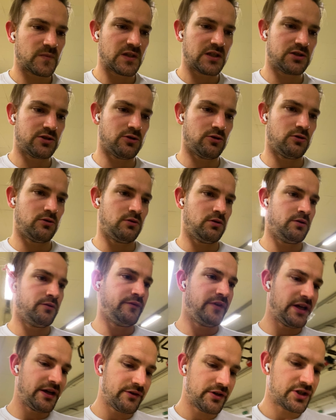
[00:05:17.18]
So
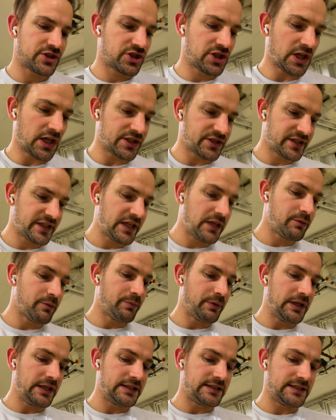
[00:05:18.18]
various charging
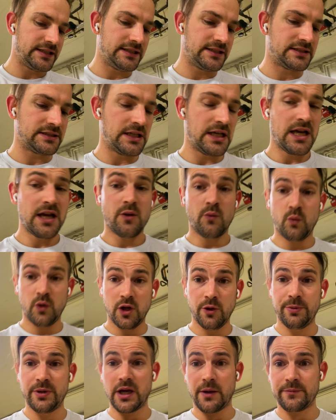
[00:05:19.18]
capabilities
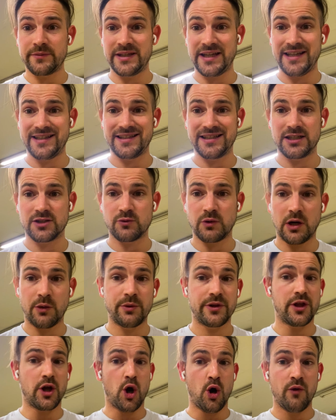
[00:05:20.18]
will be updated as well
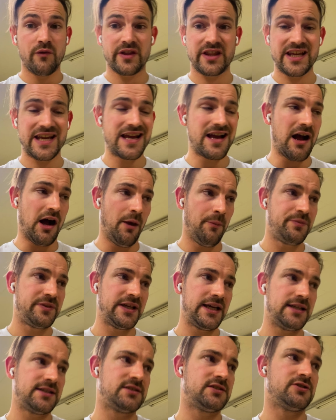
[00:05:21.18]
with over-the-air
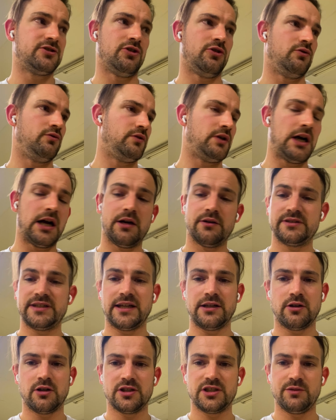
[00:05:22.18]
updates. So our
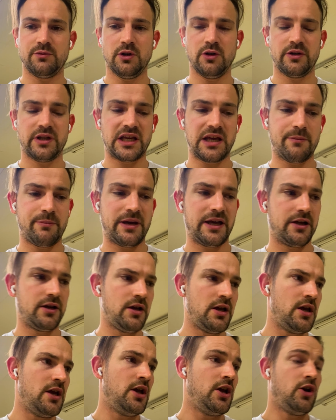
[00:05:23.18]
technology will only get better.
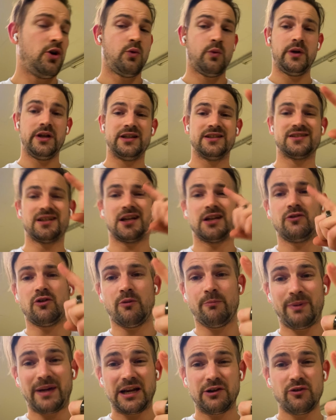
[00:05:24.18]
We design our
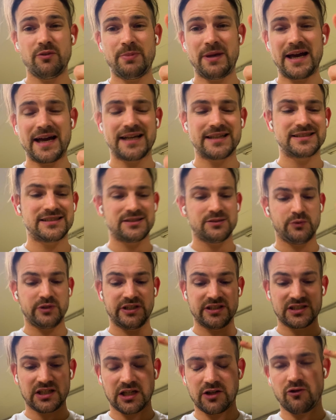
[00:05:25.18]
own battery packs, we
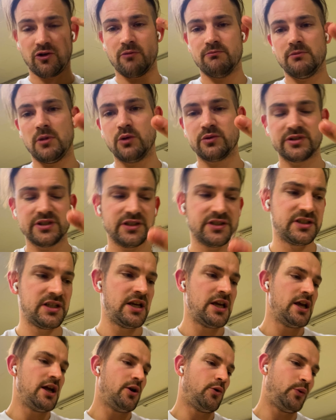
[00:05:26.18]
design our own motors,
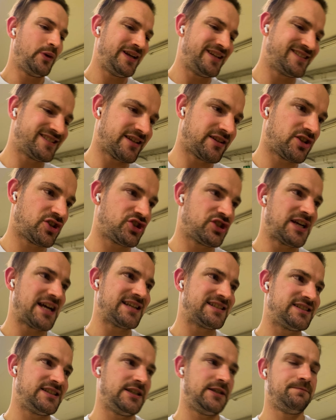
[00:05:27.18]
we design the
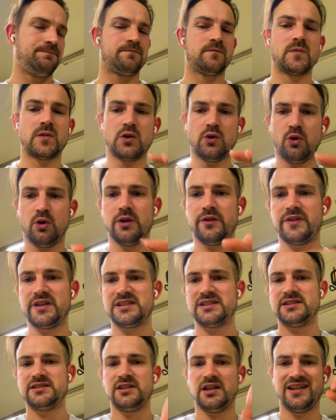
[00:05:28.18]
chassis. All of
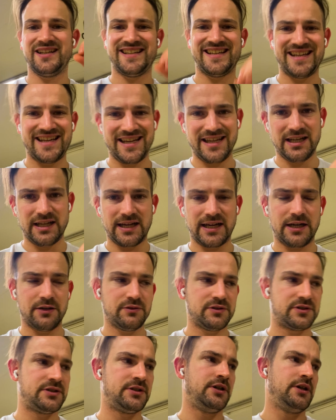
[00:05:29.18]
this is done
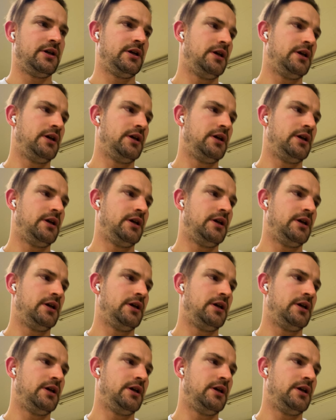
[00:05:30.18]
in-house.